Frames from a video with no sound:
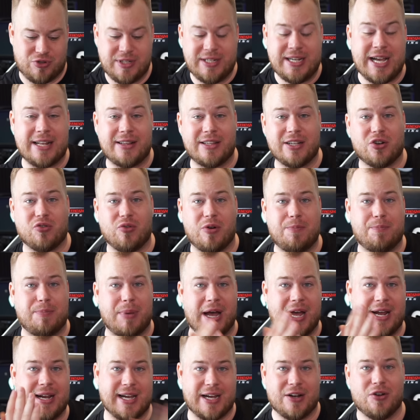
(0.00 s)
get the grip
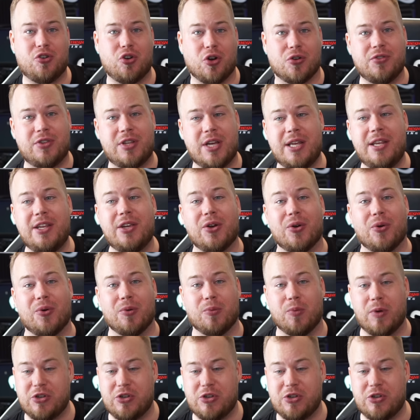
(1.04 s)
back and continue,